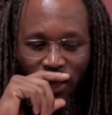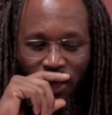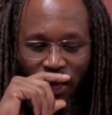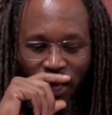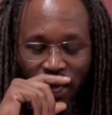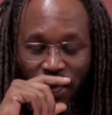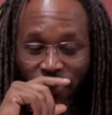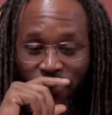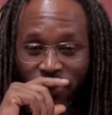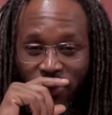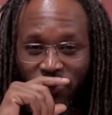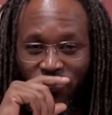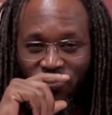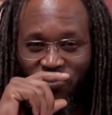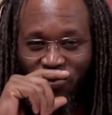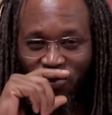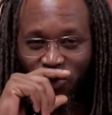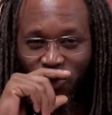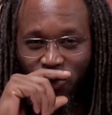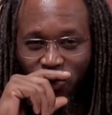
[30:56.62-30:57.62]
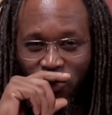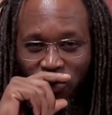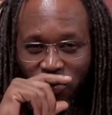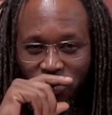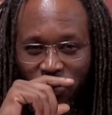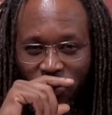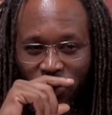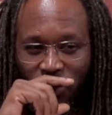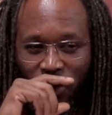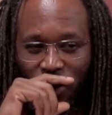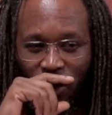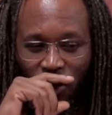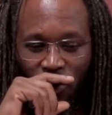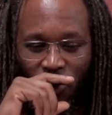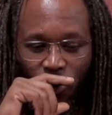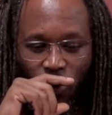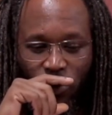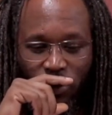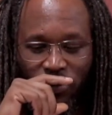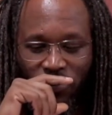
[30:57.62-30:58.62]
in this truth,
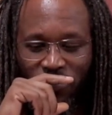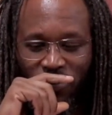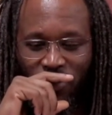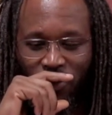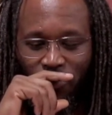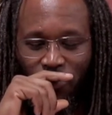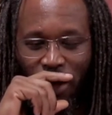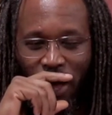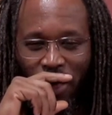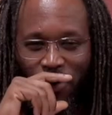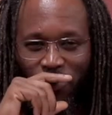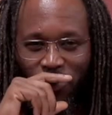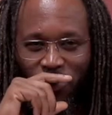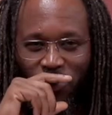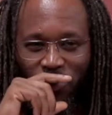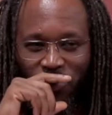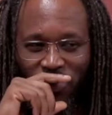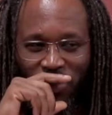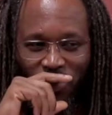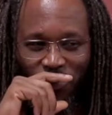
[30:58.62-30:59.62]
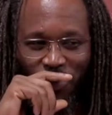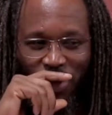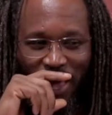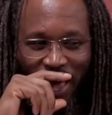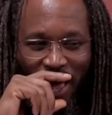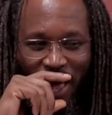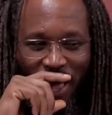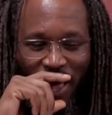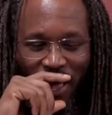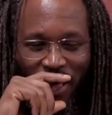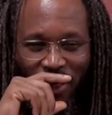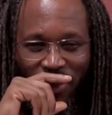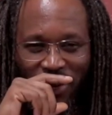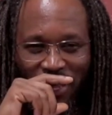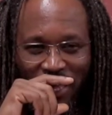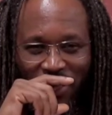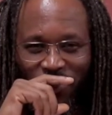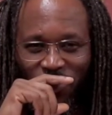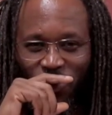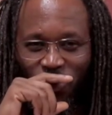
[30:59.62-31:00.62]
according to the Bible, than we had
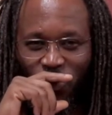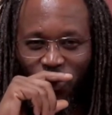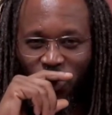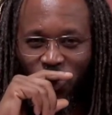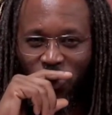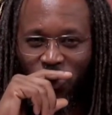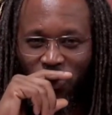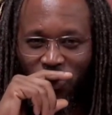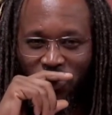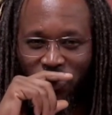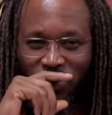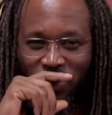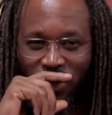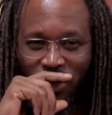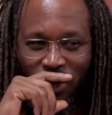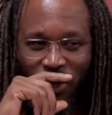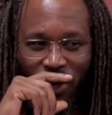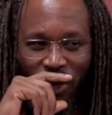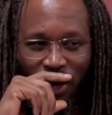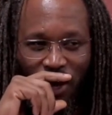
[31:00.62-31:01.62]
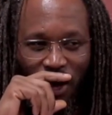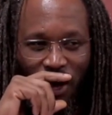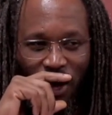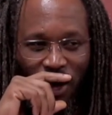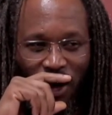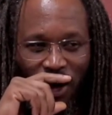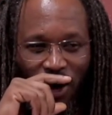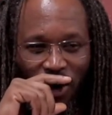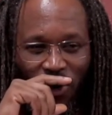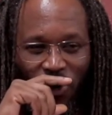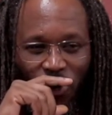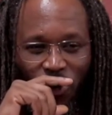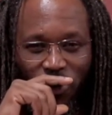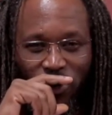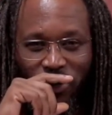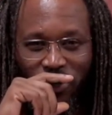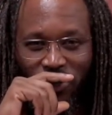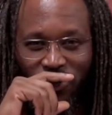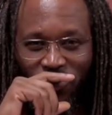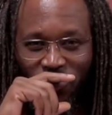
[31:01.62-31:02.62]
in the world,
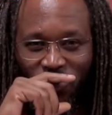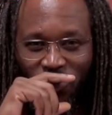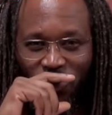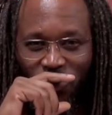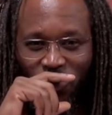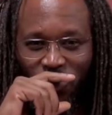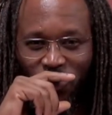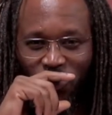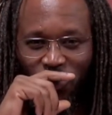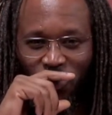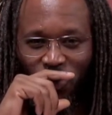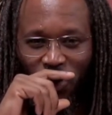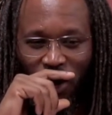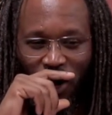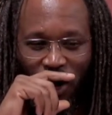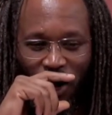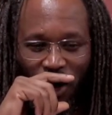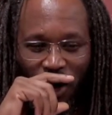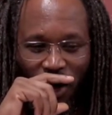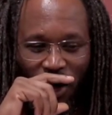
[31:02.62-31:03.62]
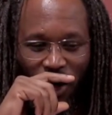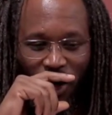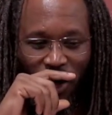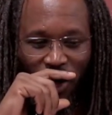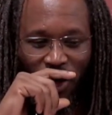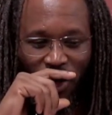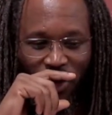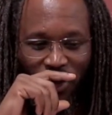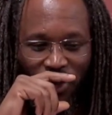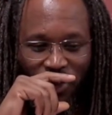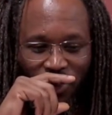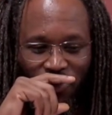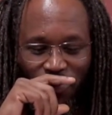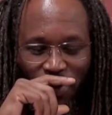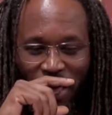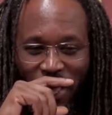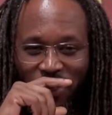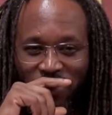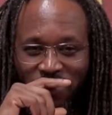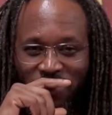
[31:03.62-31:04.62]
according to
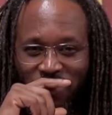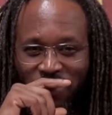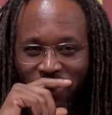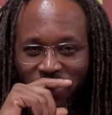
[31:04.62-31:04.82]
man's